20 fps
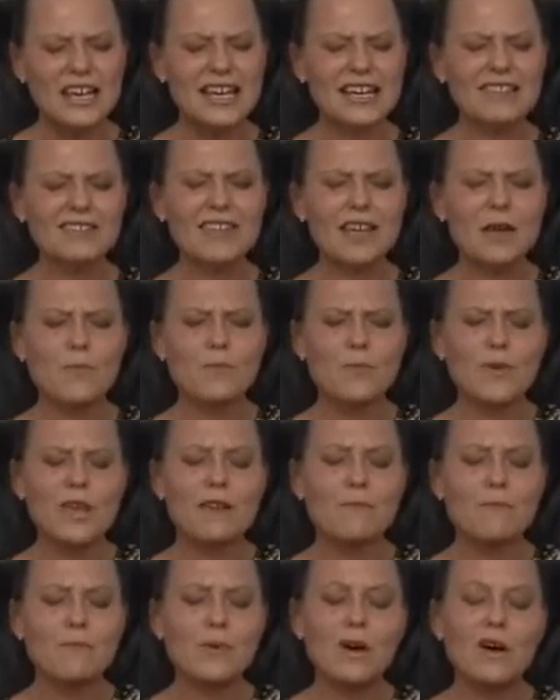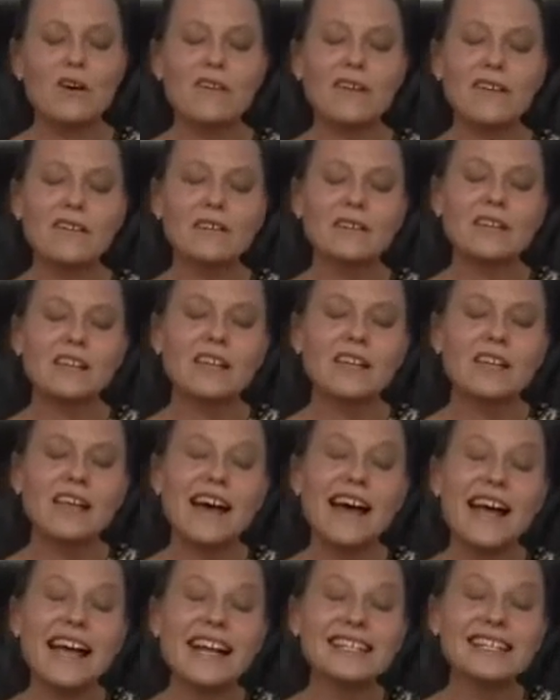Let the people in the
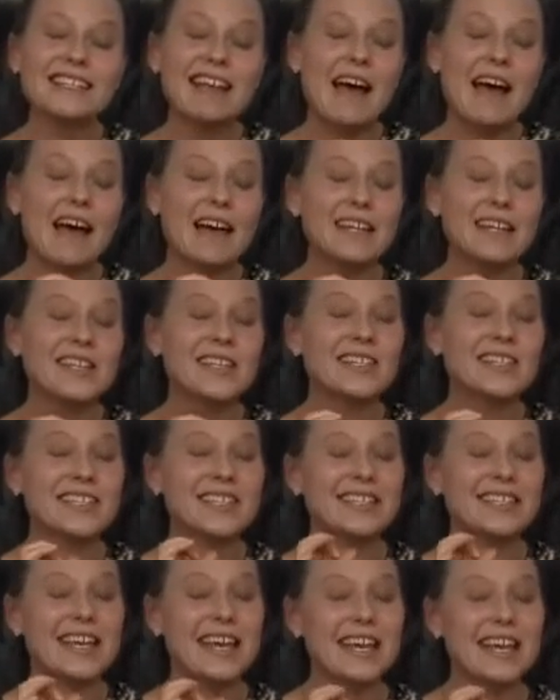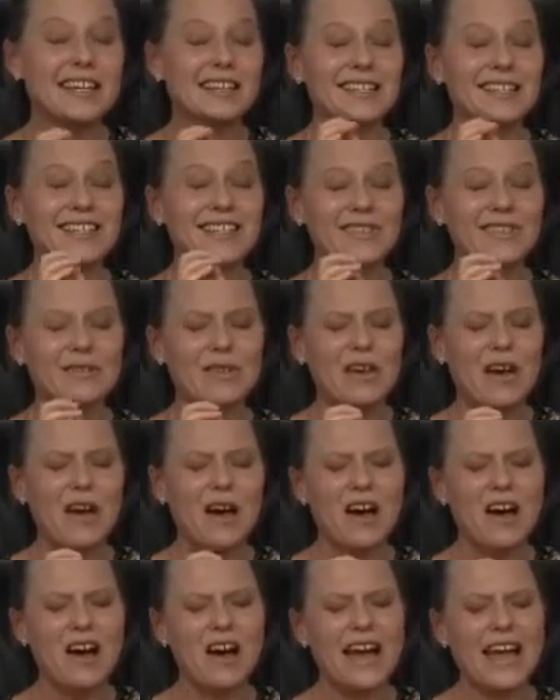light understand the
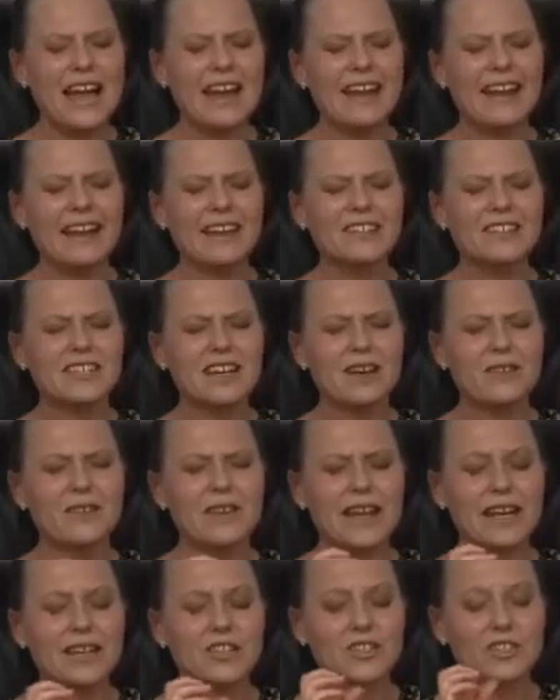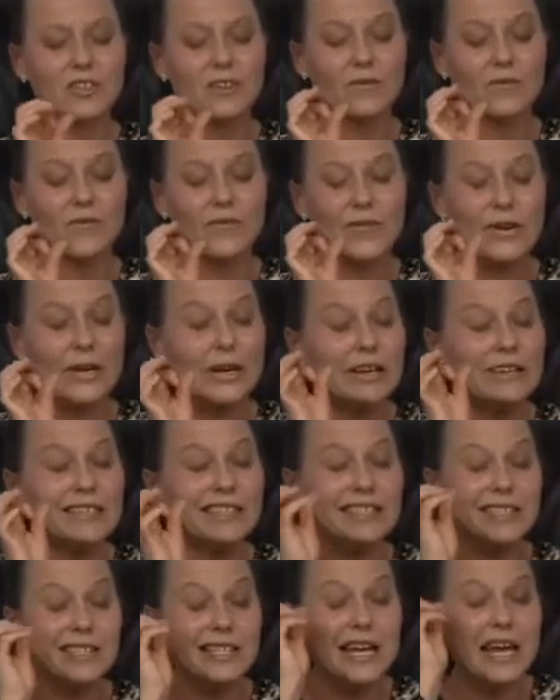higher direction
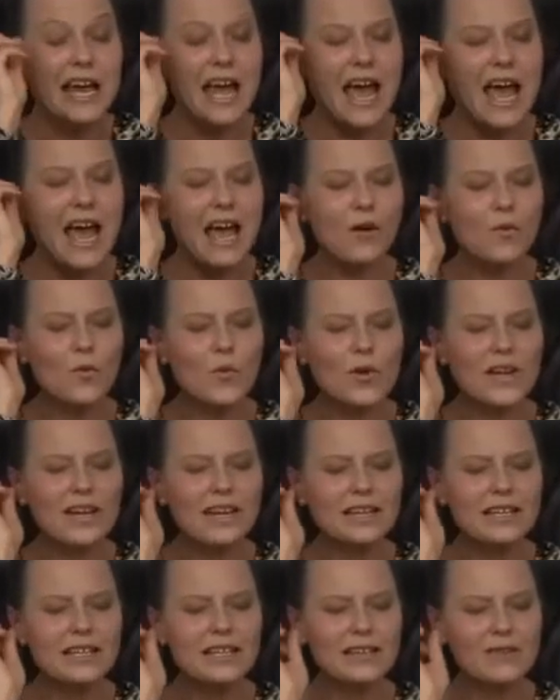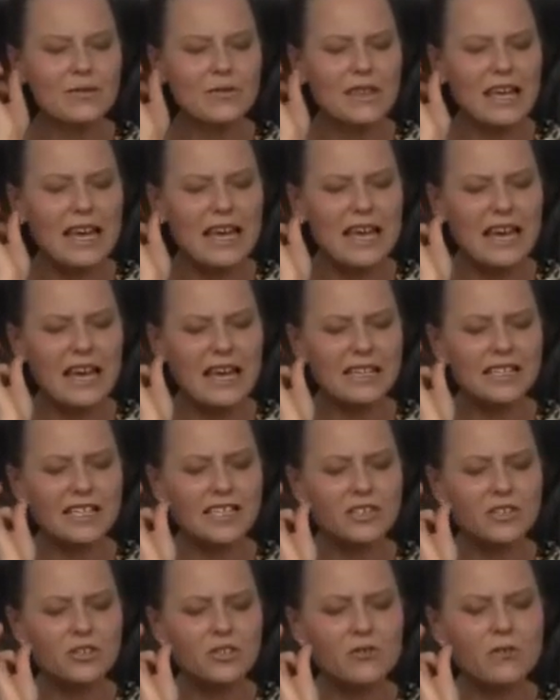first, and when they
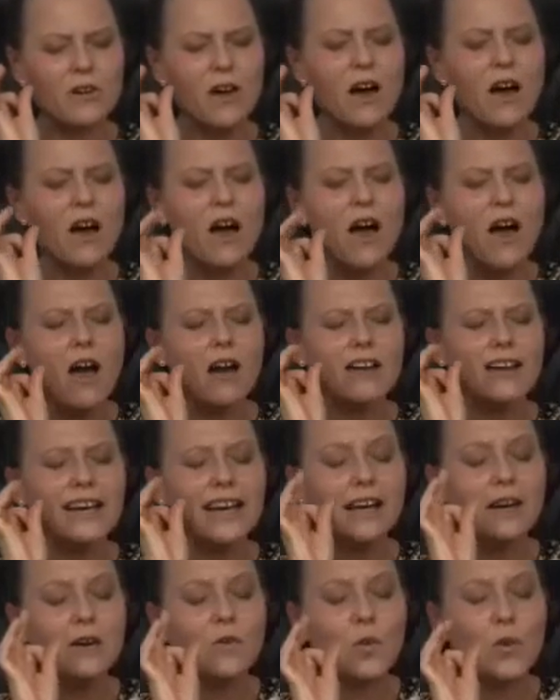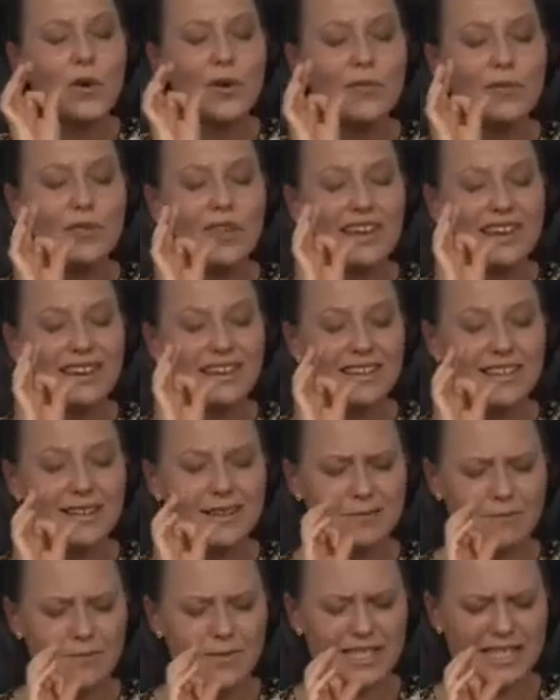are stronger within
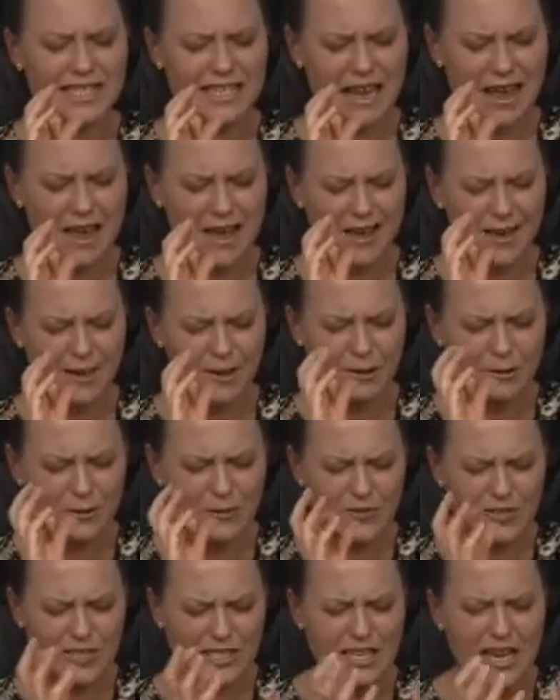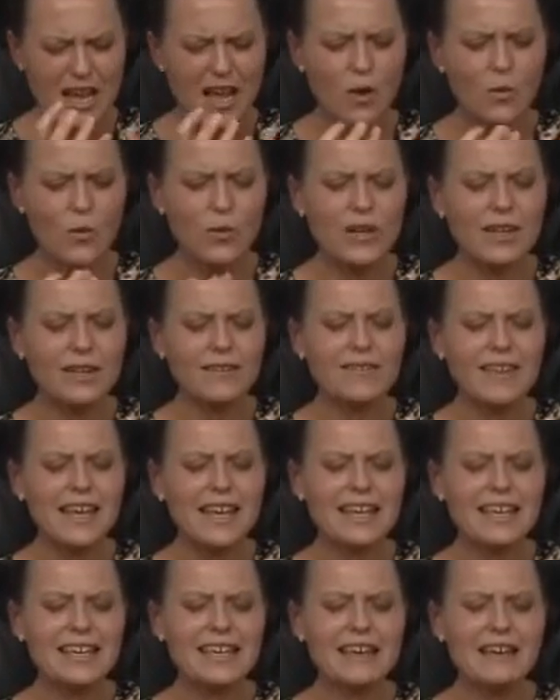themselves, when
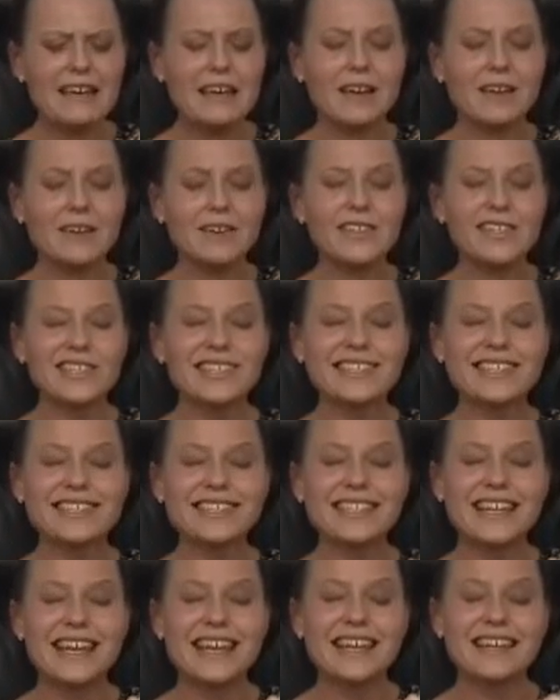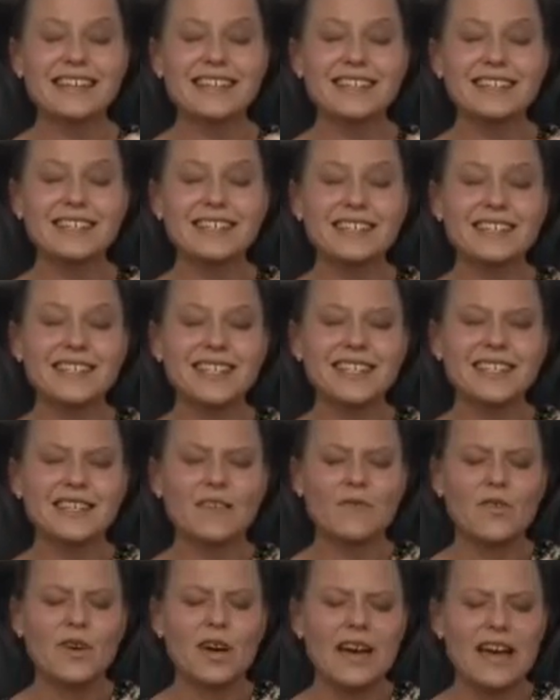they can understand
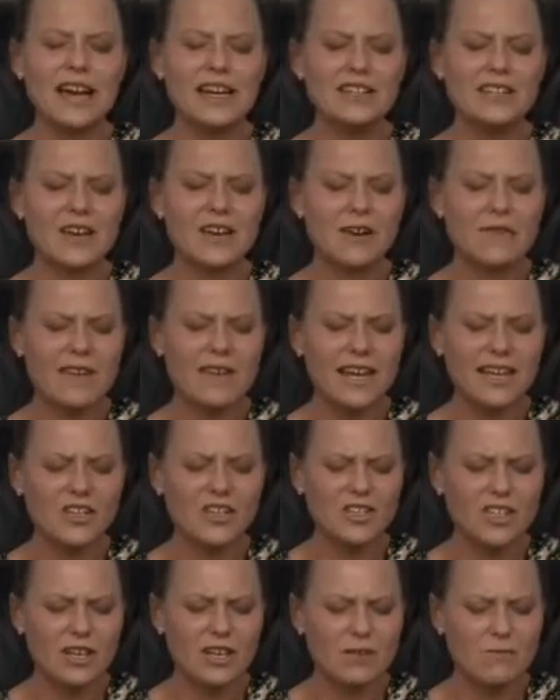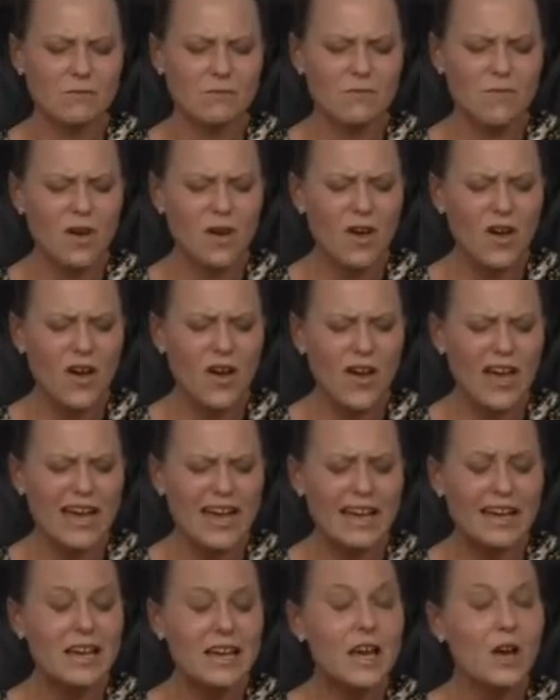divine direction
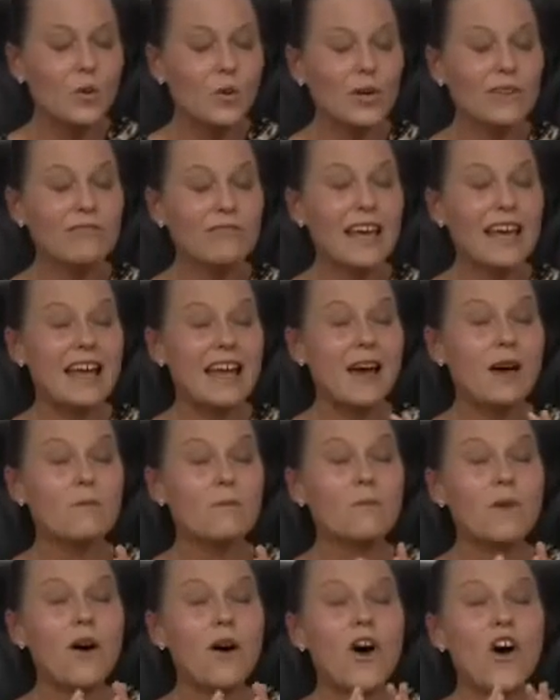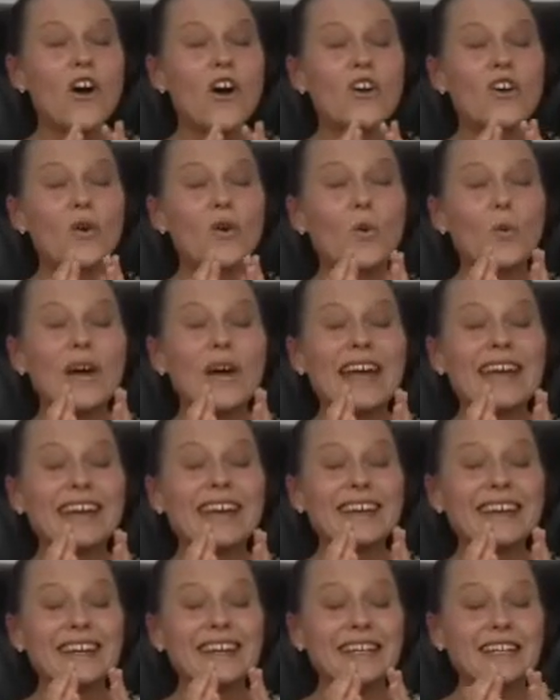more, when they are more
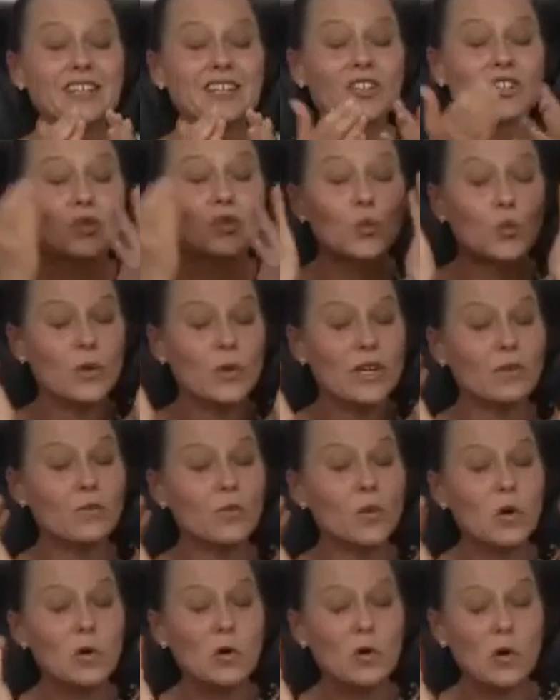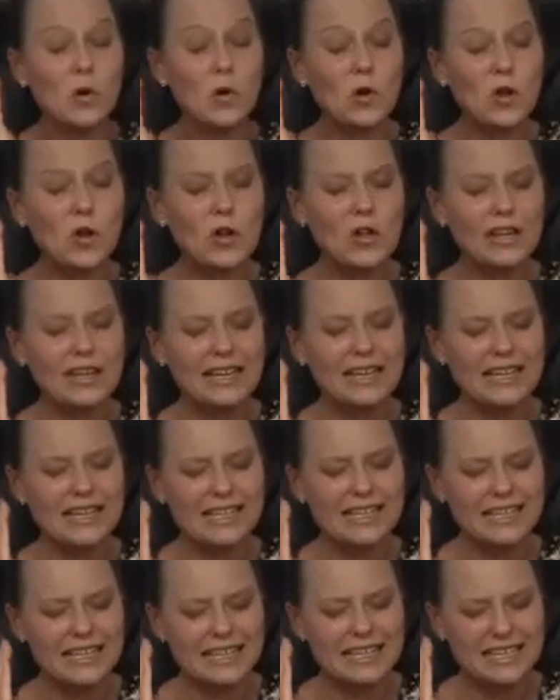awakened, we will call
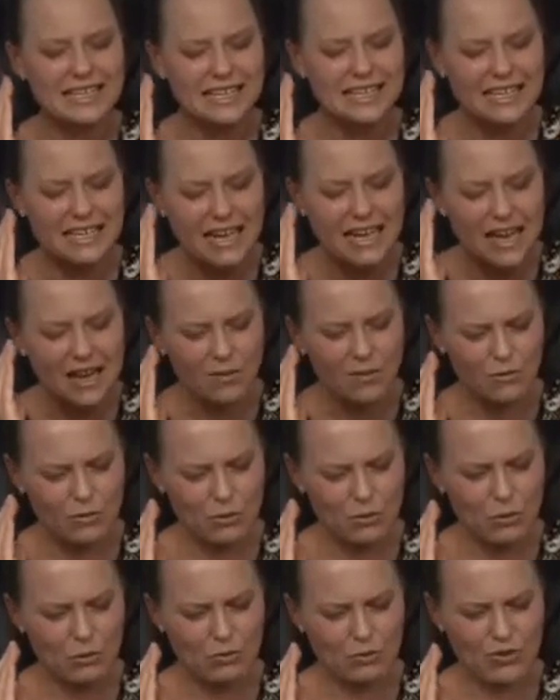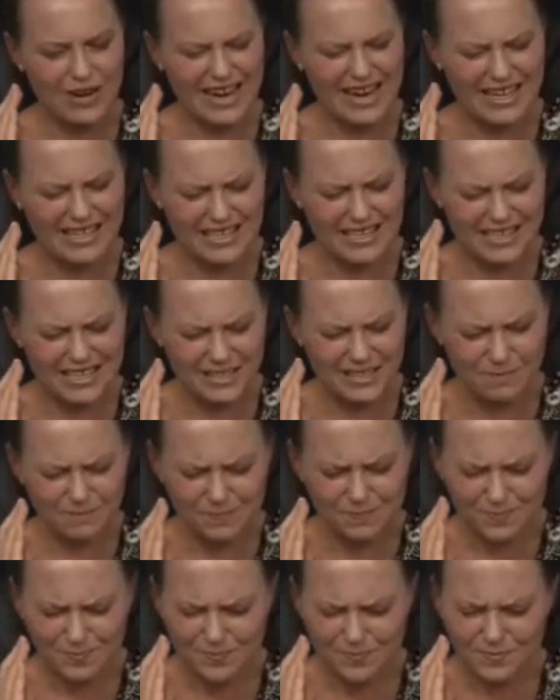in the rest.
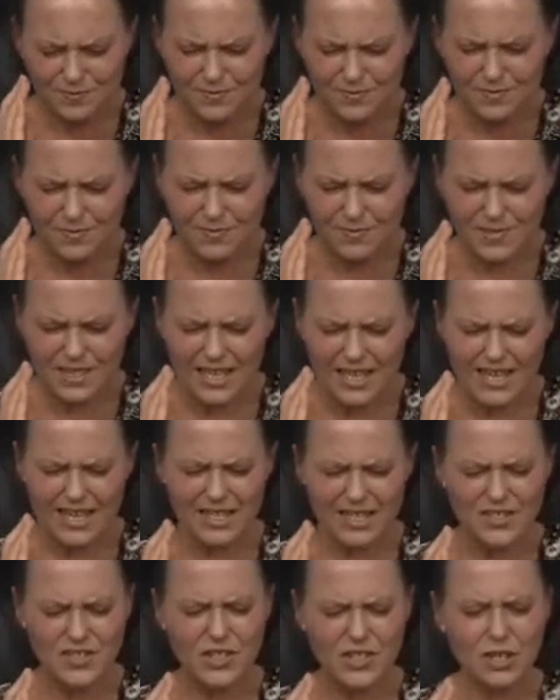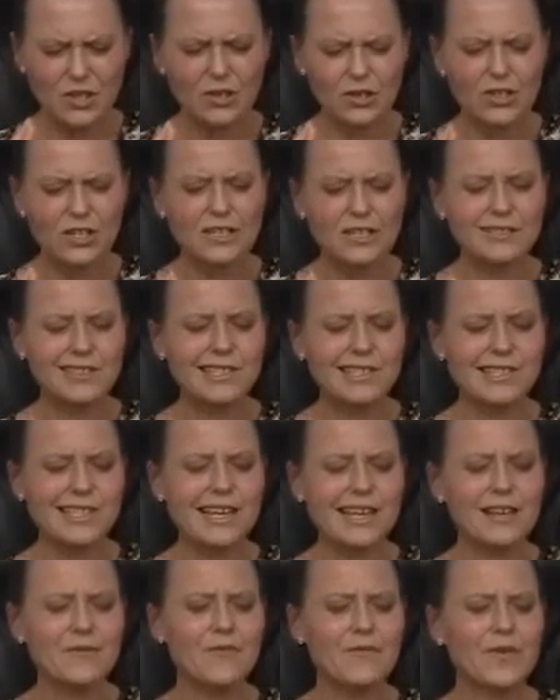As you can
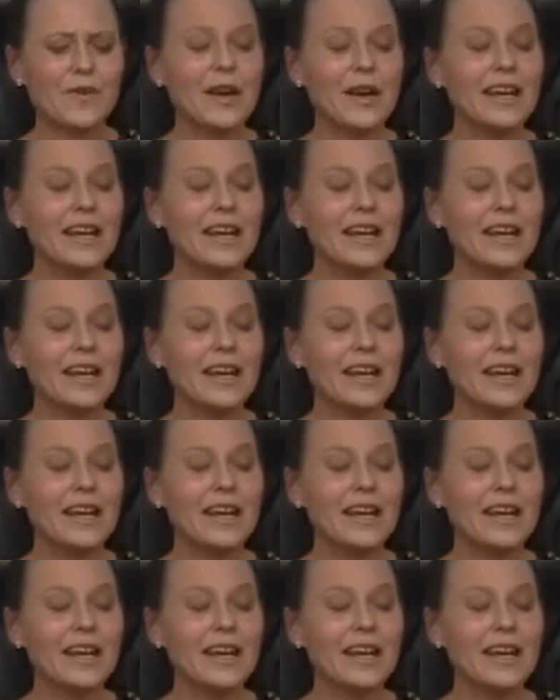see,